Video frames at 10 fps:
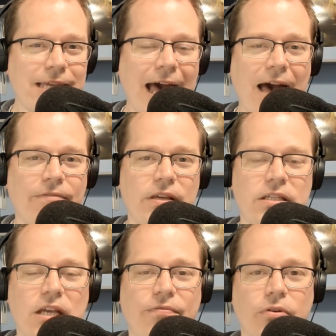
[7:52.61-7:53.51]
have these
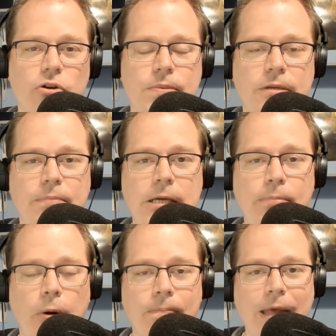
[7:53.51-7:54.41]
different groups of
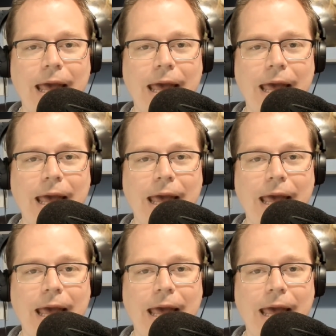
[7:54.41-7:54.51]
people.